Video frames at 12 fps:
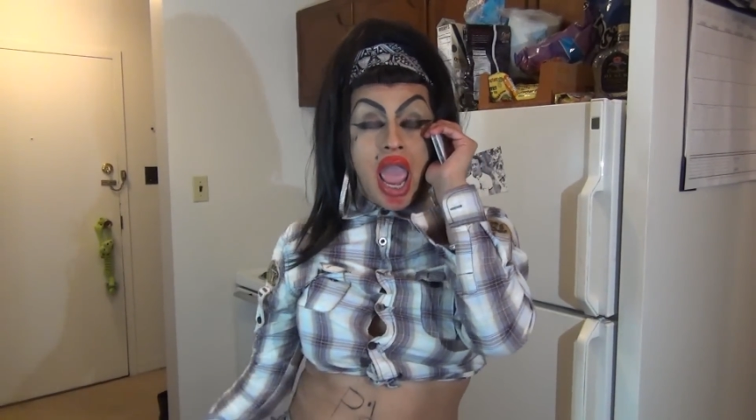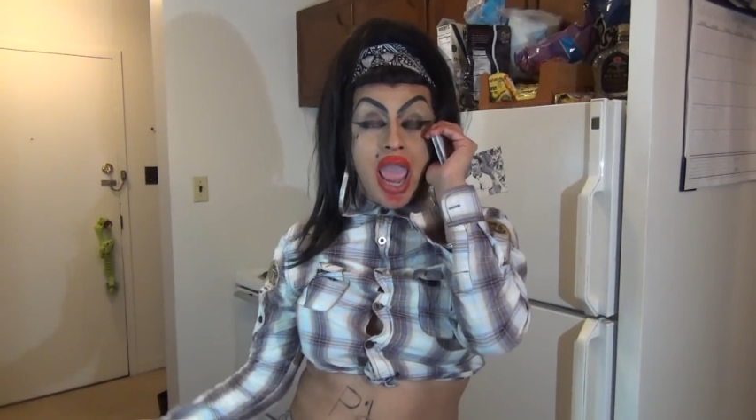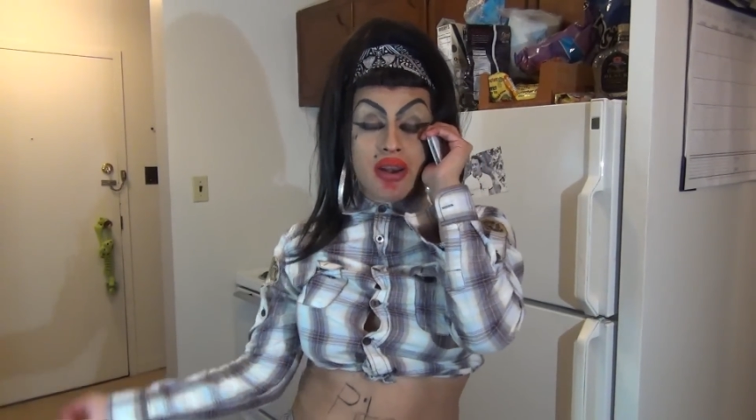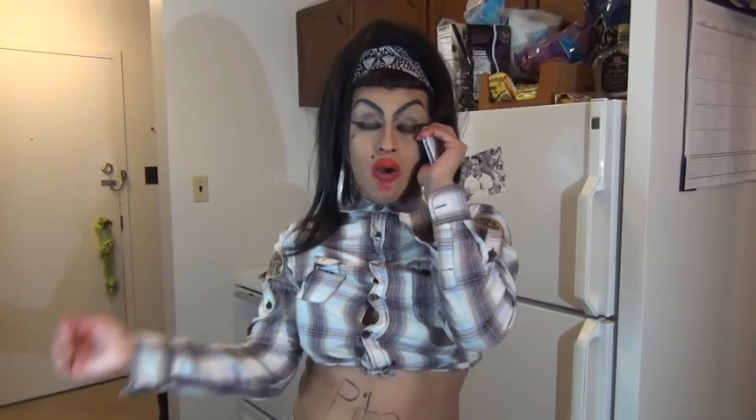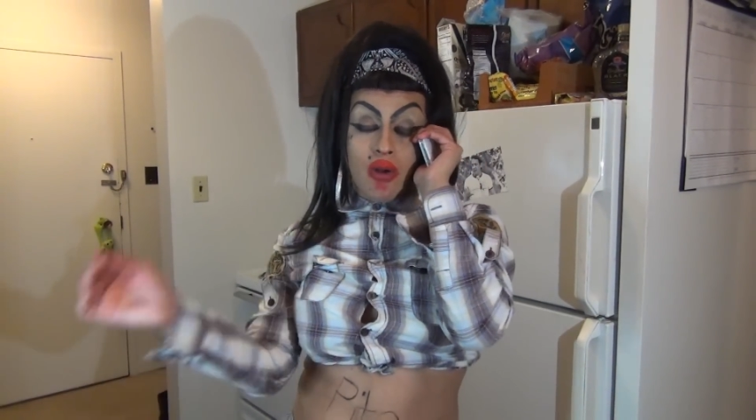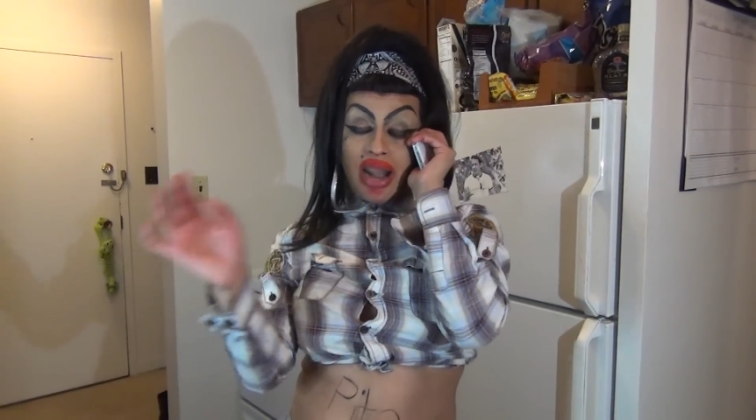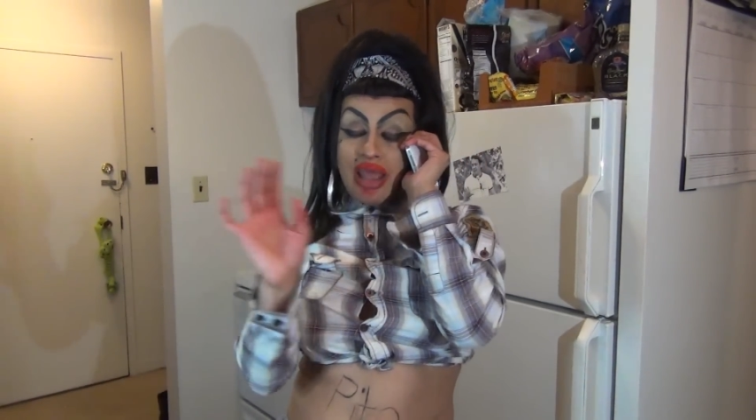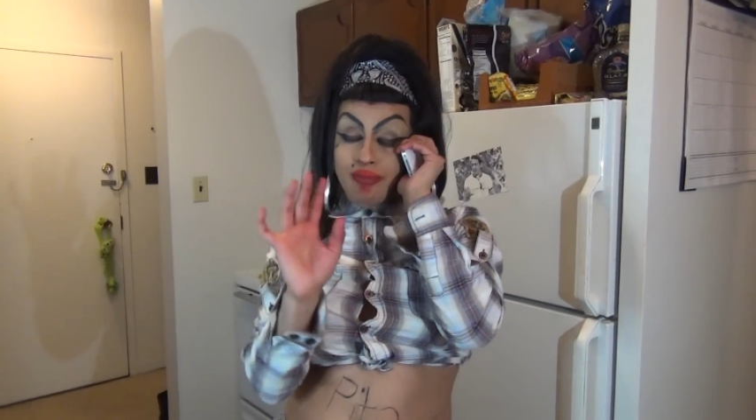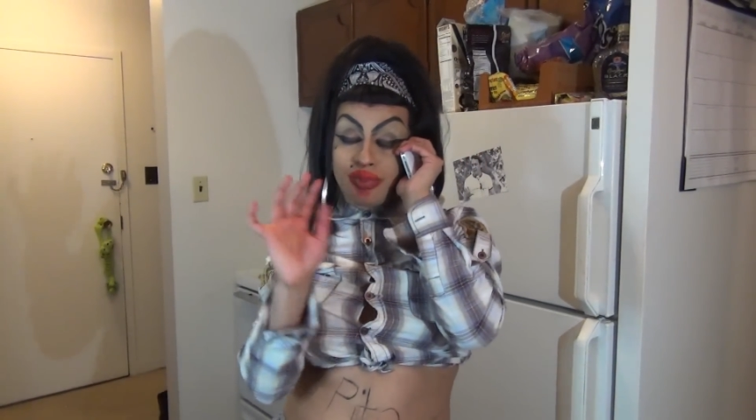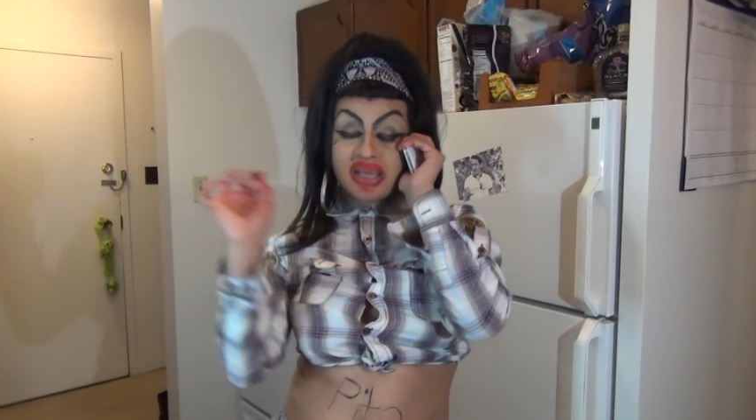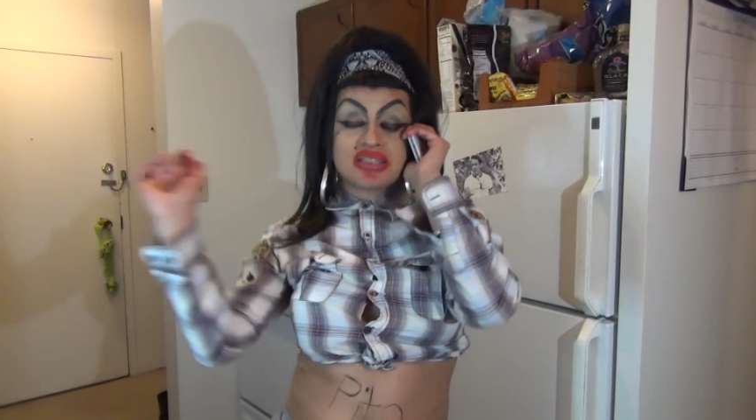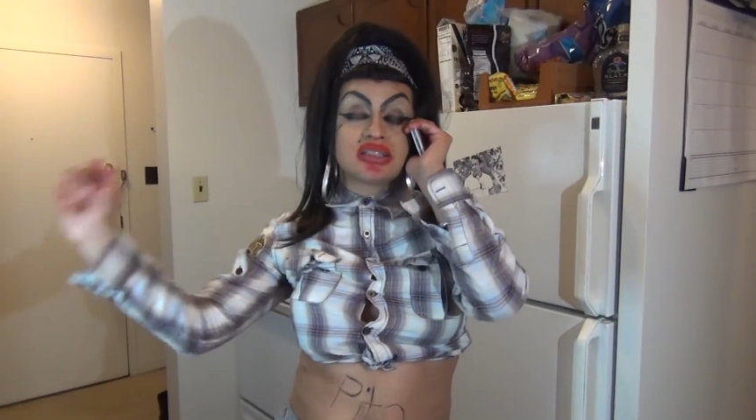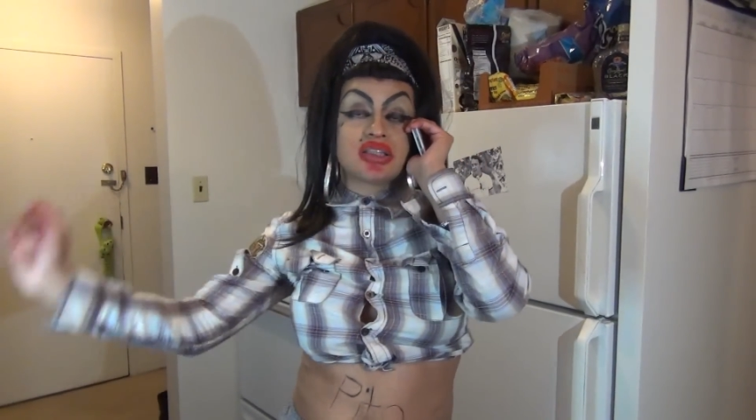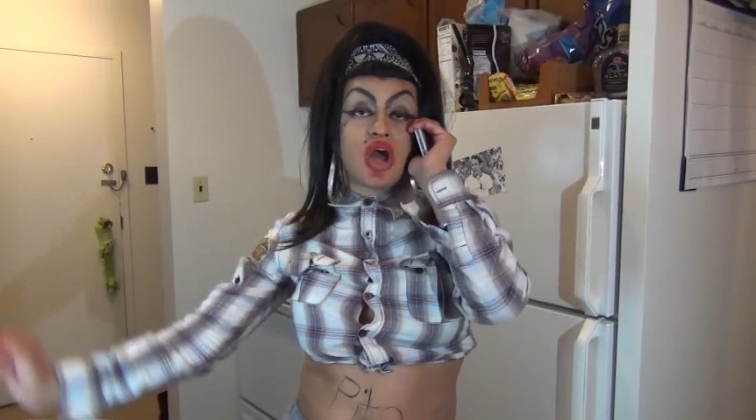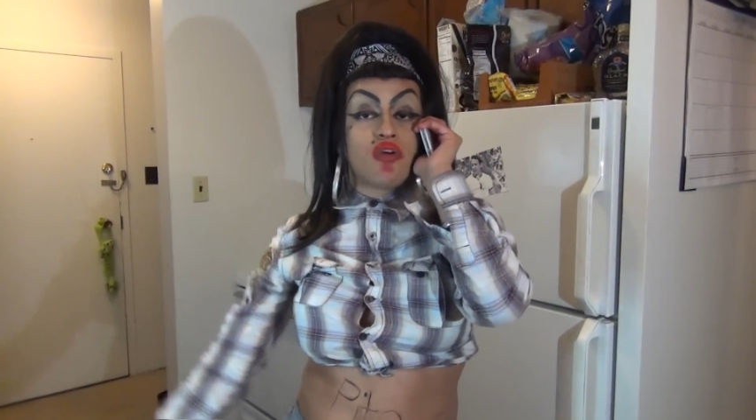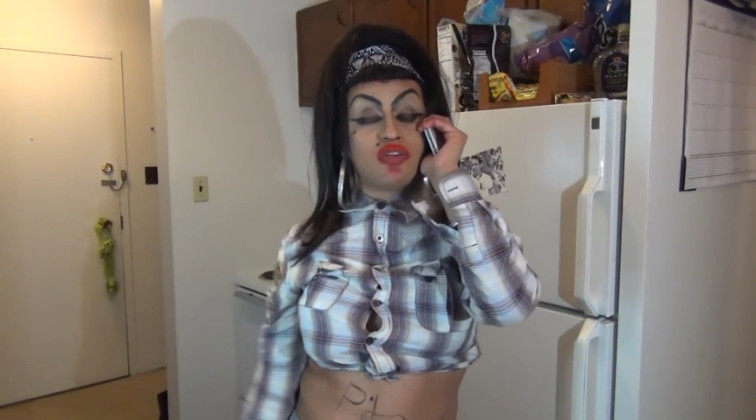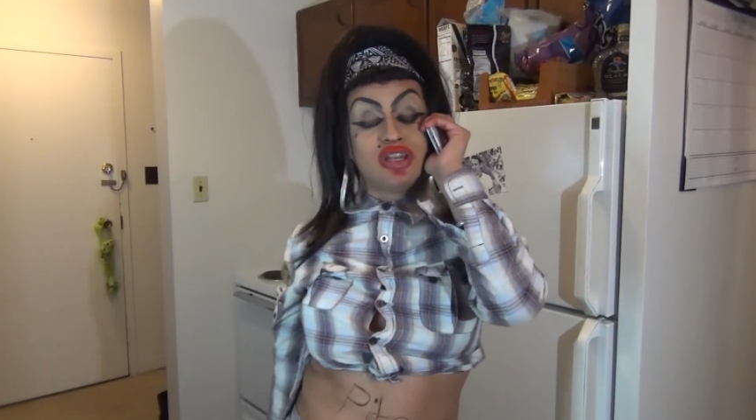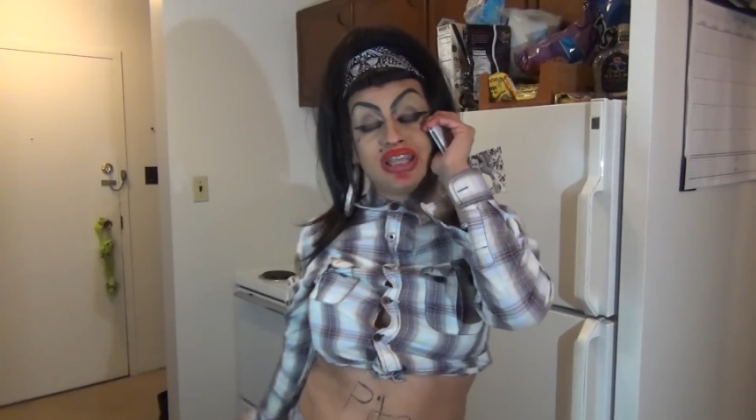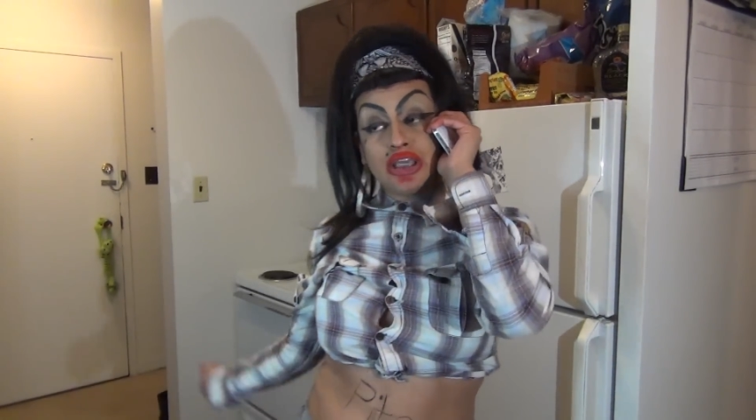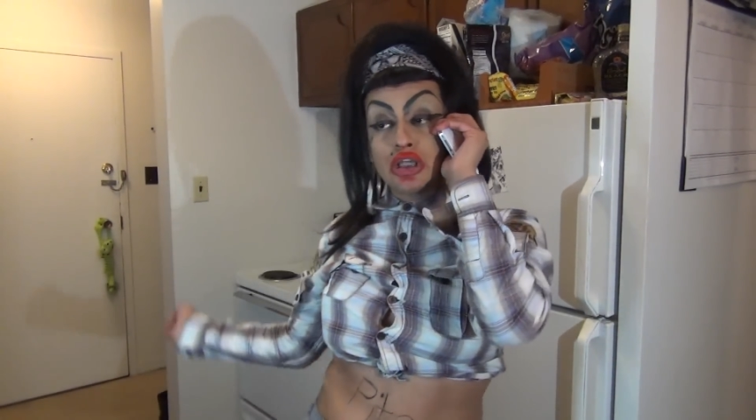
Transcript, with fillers: And orale pues, hopefully